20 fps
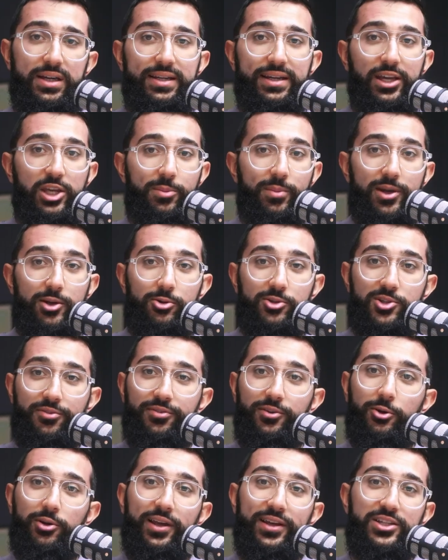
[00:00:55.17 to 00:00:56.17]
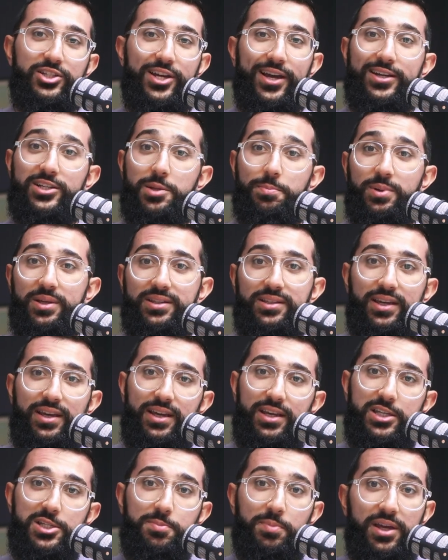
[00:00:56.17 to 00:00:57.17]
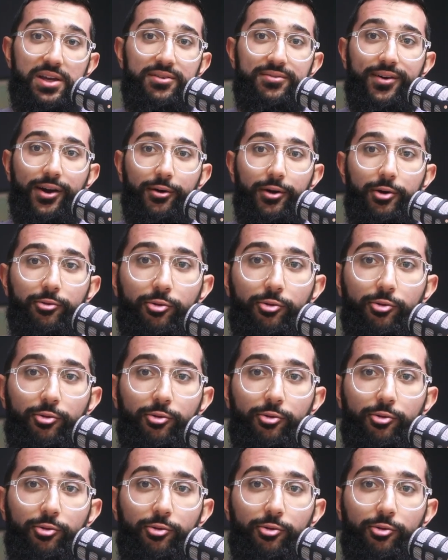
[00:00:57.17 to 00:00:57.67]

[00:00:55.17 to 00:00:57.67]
Now, you may also feel like ChatGPT is being very